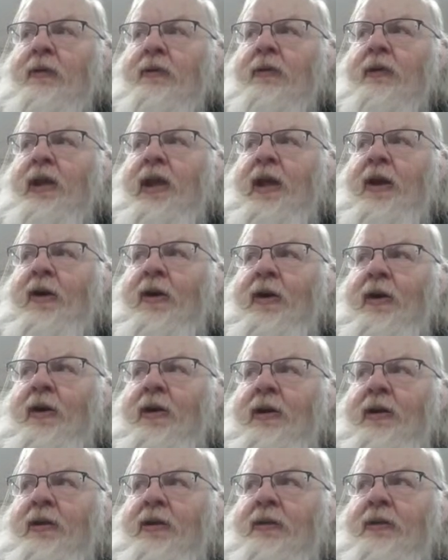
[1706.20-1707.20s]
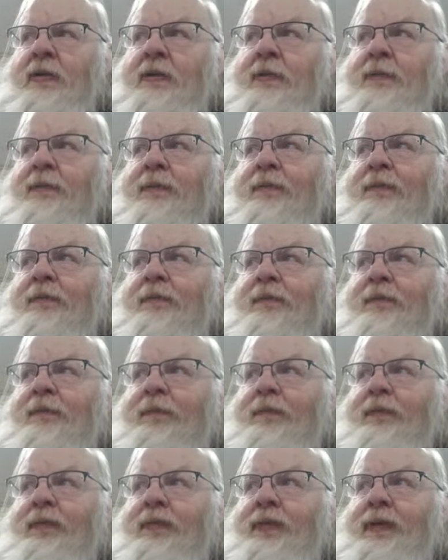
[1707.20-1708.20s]
They are
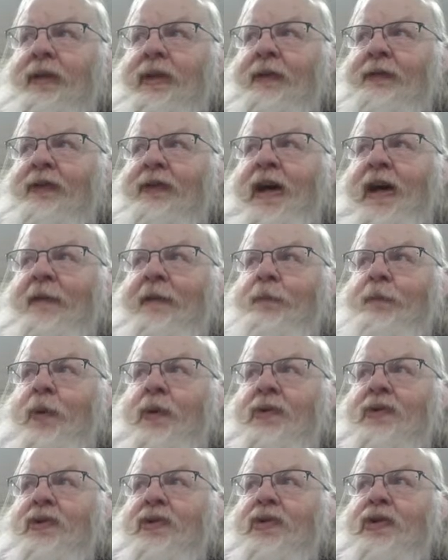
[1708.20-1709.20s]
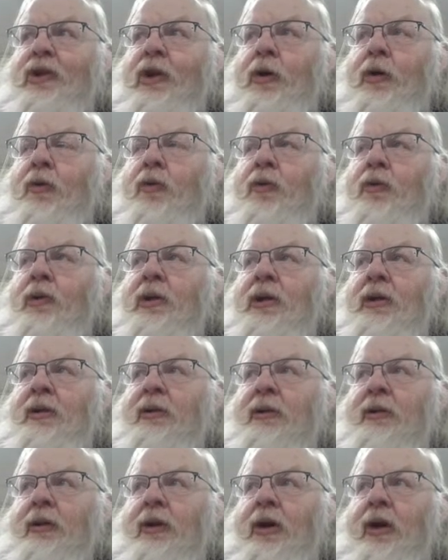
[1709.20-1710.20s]
the 5 most known
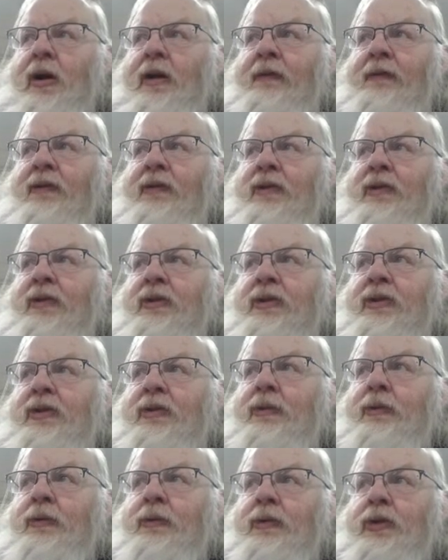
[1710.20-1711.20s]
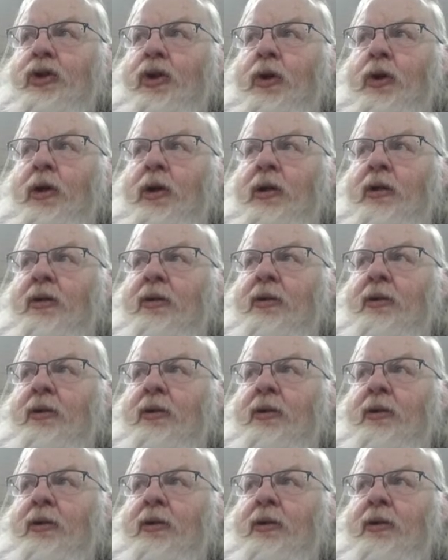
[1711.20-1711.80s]
carvers who took